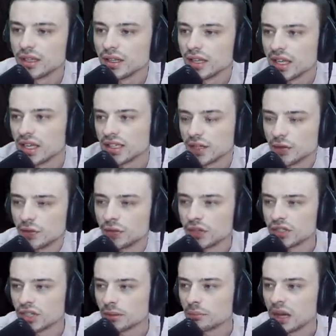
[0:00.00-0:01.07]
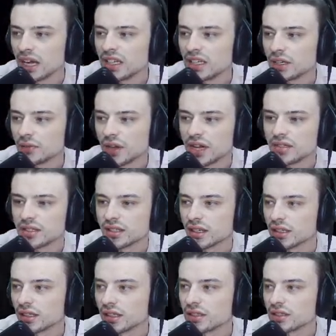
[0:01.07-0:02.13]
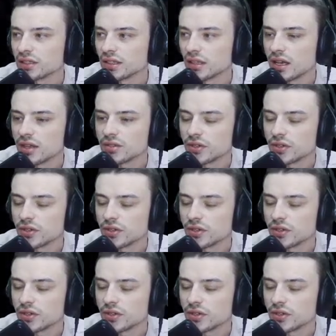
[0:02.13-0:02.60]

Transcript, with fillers: This definitely feels like Binding of Isaac. I like this a lot so